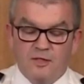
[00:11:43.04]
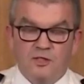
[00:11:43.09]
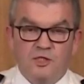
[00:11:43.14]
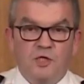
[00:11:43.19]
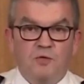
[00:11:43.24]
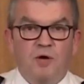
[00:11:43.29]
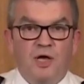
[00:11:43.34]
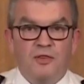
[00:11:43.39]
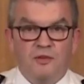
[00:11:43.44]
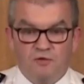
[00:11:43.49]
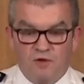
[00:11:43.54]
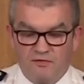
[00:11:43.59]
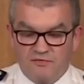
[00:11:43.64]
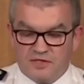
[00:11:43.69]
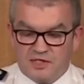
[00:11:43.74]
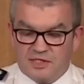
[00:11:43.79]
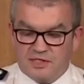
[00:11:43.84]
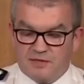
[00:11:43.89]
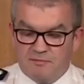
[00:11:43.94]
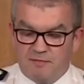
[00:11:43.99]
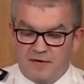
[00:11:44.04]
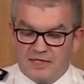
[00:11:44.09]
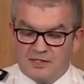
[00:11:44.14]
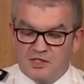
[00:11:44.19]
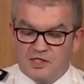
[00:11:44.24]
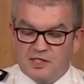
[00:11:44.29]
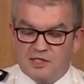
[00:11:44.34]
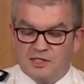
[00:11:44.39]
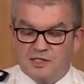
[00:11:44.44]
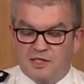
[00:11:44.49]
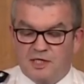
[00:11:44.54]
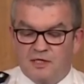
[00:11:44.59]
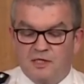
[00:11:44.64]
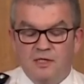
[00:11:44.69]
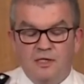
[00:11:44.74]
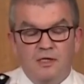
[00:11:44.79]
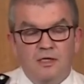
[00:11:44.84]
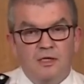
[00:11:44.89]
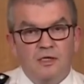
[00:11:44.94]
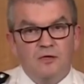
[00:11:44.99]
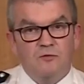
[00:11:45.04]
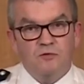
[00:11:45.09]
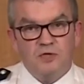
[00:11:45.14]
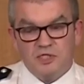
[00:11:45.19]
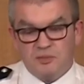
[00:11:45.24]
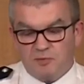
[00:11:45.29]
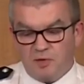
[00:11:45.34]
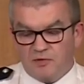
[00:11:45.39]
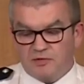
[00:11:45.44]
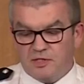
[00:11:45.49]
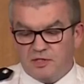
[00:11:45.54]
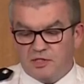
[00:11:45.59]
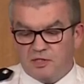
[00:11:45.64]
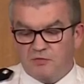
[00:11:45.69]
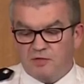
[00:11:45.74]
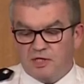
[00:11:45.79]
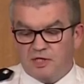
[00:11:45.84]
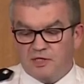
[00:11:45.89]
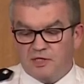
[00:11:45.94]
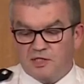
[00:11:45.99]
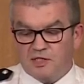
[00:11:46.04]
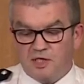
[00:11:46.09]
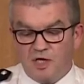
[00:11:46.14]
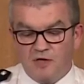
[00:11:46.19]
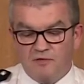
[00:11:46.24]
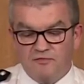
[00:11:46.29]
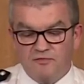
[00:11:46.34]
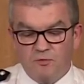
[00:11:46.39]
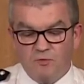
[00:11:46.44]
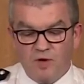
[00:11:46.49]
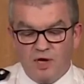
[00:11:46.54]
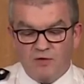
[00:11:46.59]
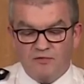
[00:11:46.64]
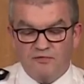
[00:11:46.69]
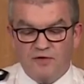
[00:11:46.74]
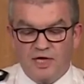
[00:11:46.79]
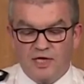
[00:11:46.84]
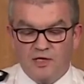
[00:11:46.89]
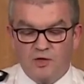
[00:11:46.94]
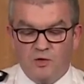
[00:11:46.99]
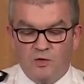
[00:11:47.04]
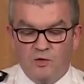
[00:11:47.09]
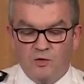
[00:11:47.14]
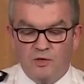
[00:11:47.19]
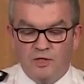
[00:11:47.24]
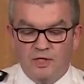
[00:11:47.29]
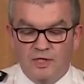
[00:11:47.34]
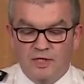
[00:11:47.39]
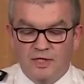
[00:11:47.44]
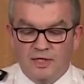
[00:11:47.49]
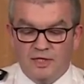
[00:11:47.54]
Two other officers in Manchester responded to a concern for welfare call